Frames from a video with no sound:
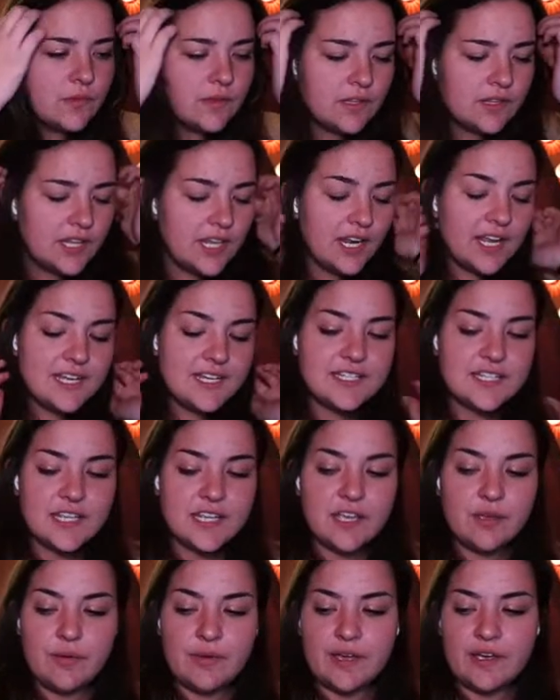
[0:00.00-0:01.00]
the nice
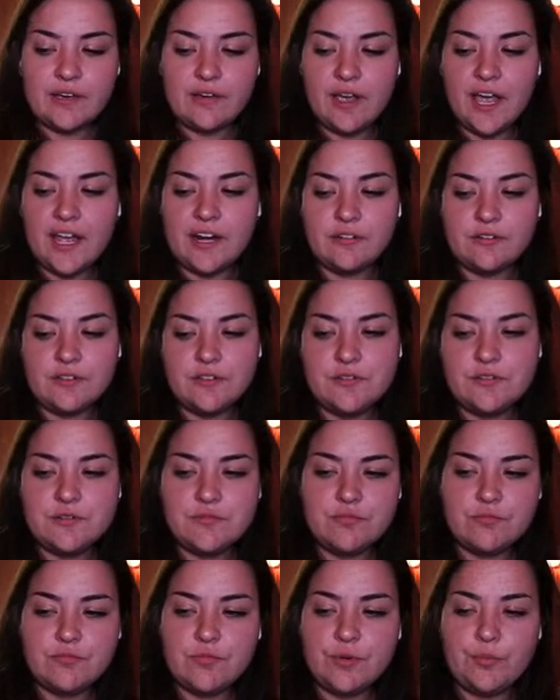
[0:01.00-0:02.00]
thing about, I don't use
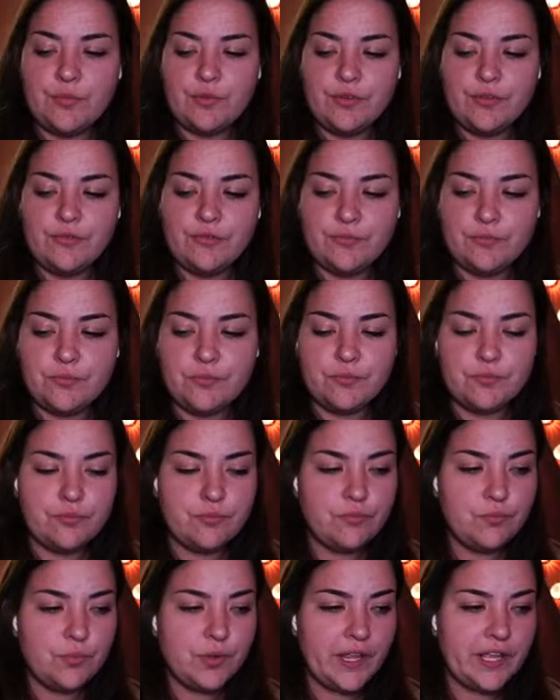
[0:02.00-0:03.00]
remove
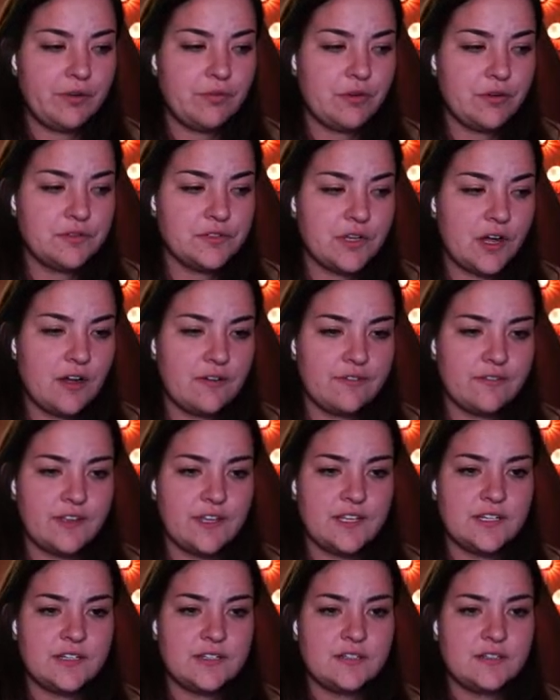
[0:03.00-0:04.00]
blank rows often,
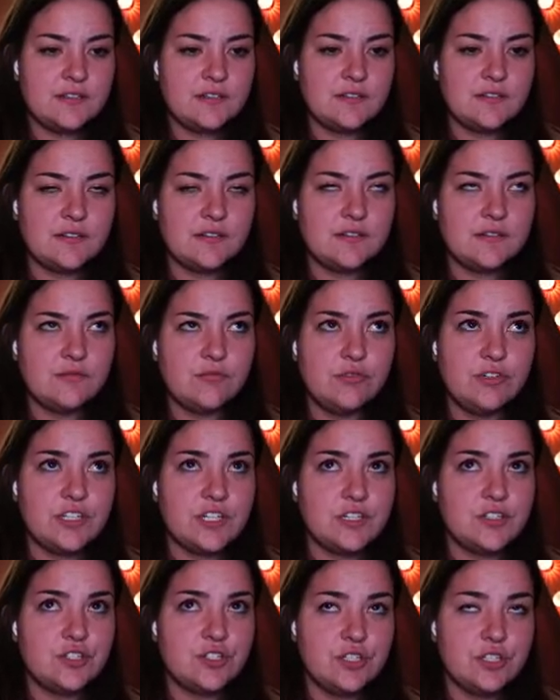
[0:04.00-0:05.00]
which
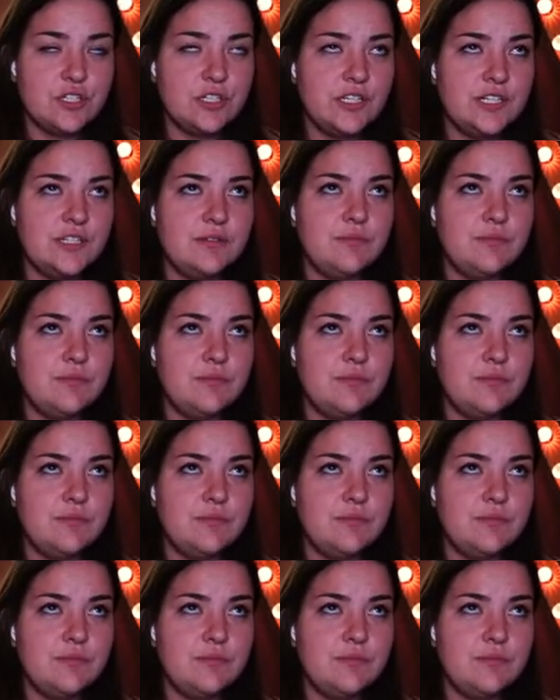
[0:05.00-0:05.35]
I should,